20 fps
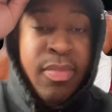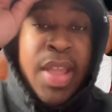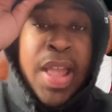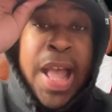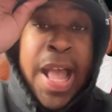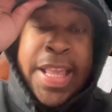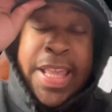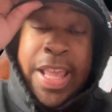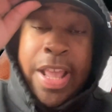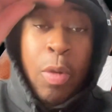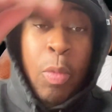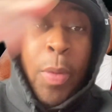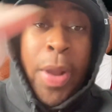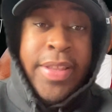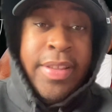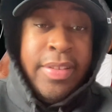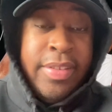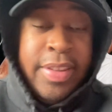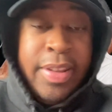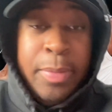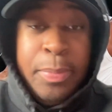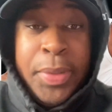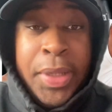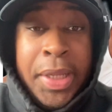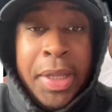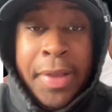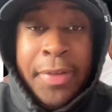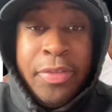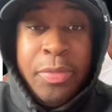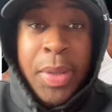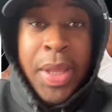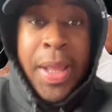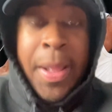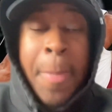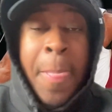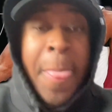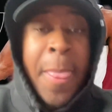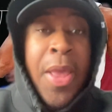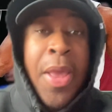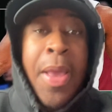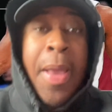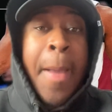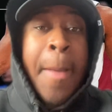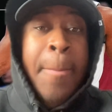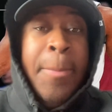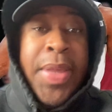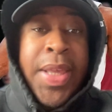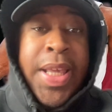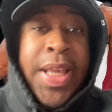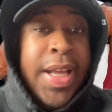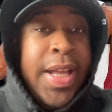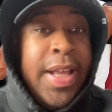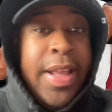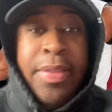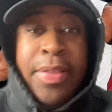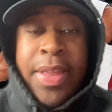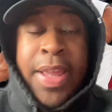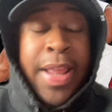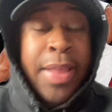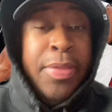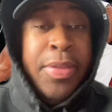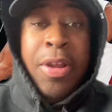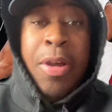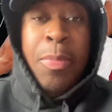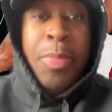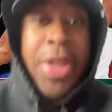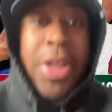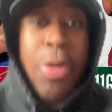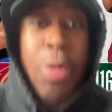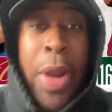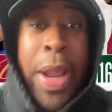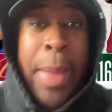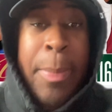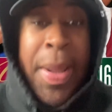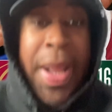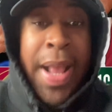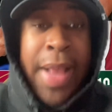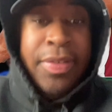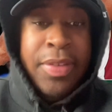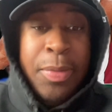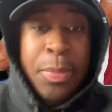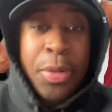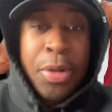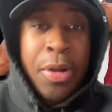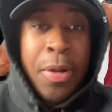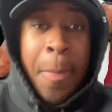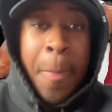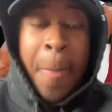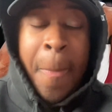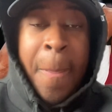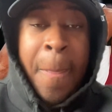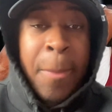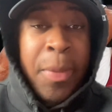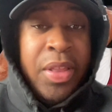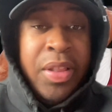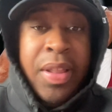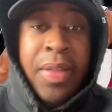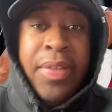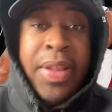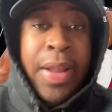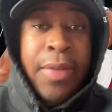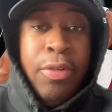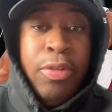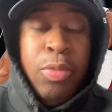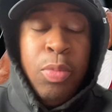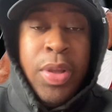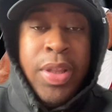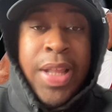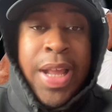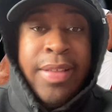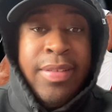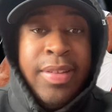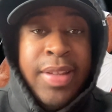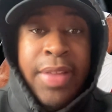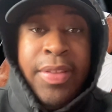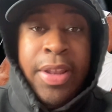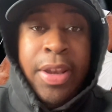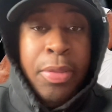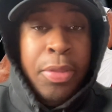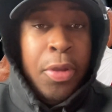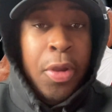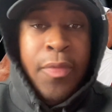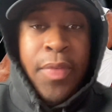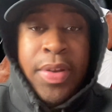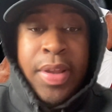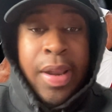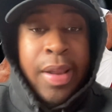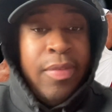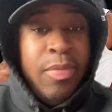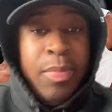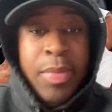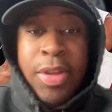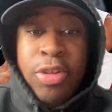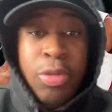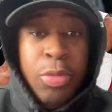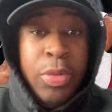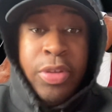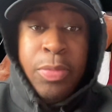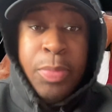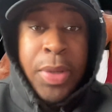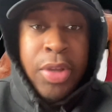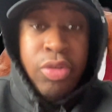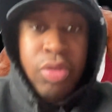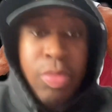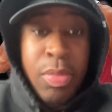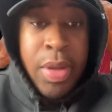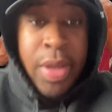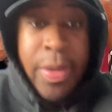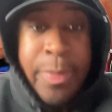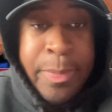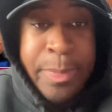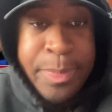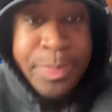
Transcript: I can't wait to see the playoffs, man, because it's going to be great basketball. But the Cleveland Cavaliers won last night. They deserve it. Donovan Mitchell was special, man.